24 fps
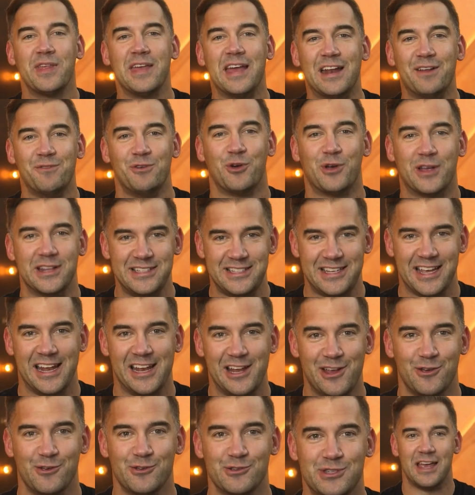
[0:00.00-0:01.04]
the interview
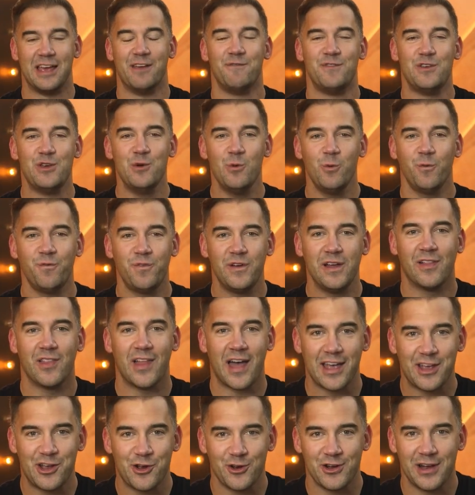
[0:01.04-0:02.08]
continues, if you feel
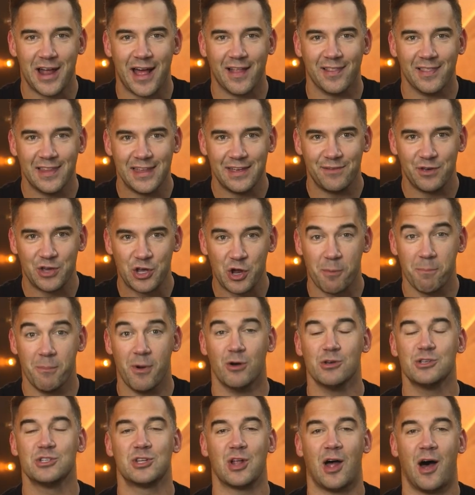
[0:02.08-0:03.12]
like you're not living your
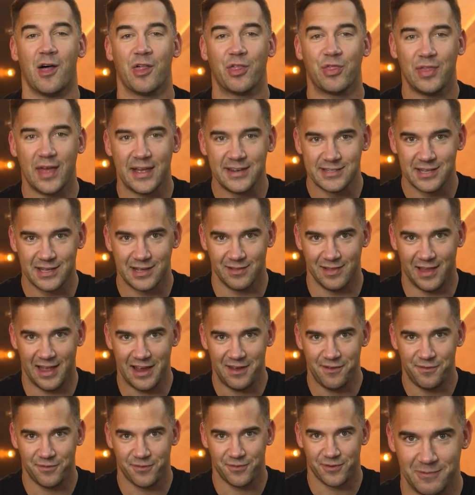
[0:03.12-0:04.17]
most authentic
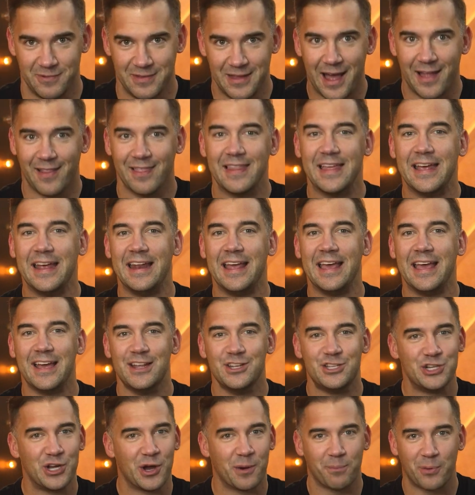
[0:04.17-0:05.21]
life, not leaning into
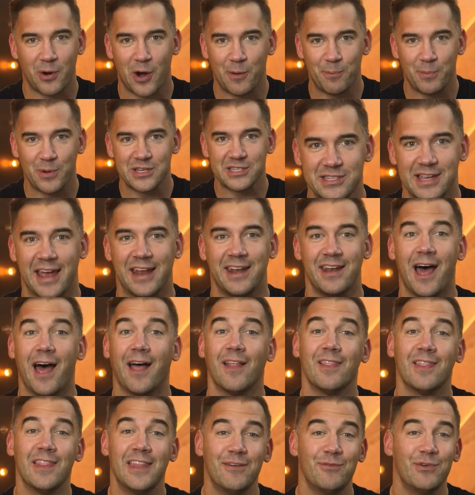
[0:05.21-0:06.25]
your purpose, and not
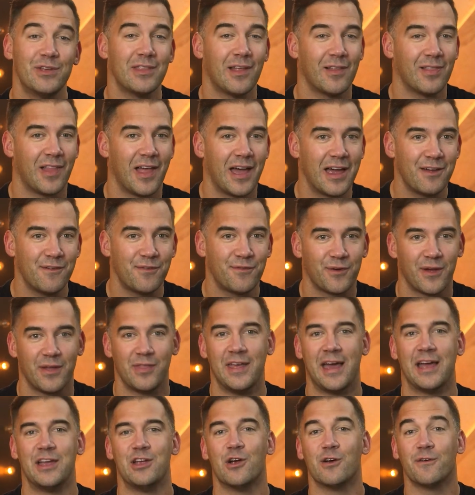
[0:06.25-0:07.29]
living the life
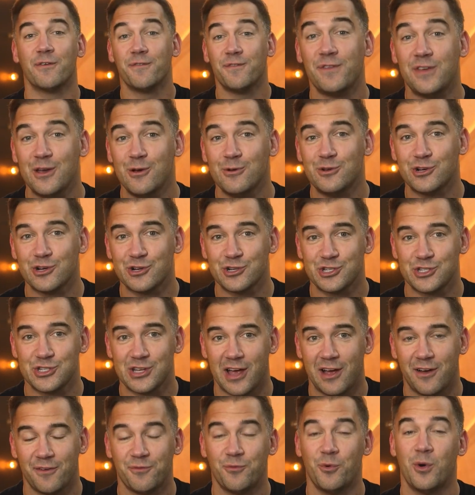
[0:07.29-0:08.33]
that your future
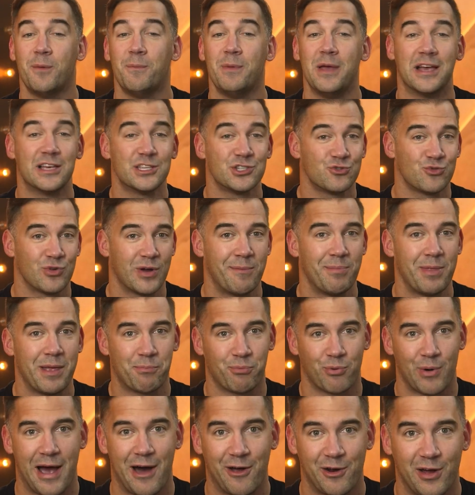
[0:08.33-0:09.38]
self would be extremely
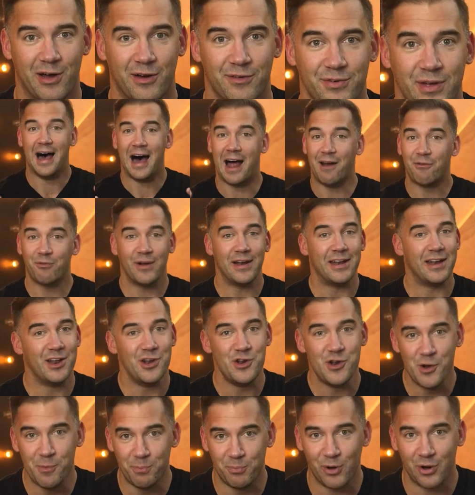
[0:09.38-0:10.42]
proud of, I've written a
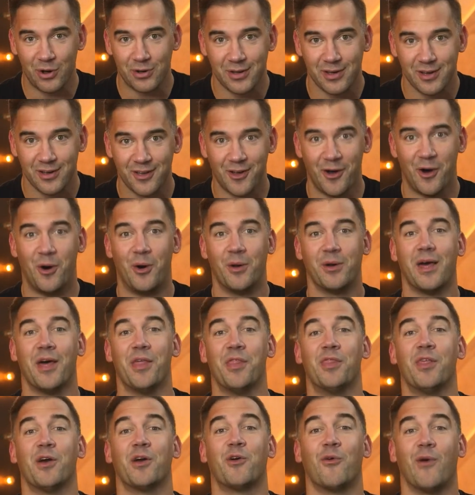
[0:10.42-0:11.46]
new book called
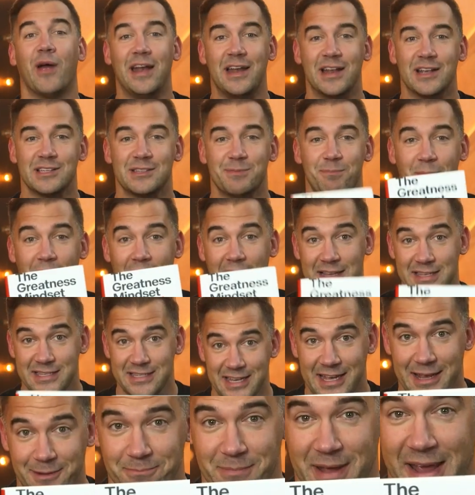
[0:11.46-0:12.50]
The Greatness Mindset,
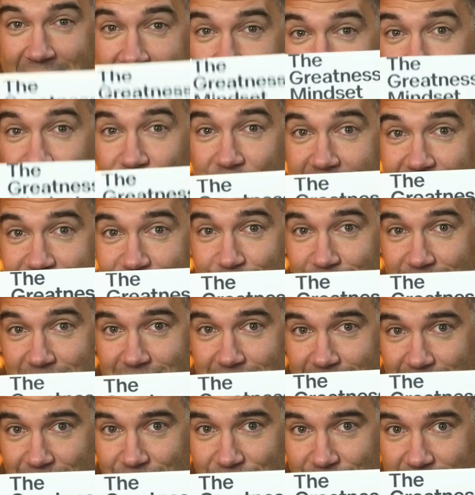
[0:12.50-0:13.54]
and I think you're gonna love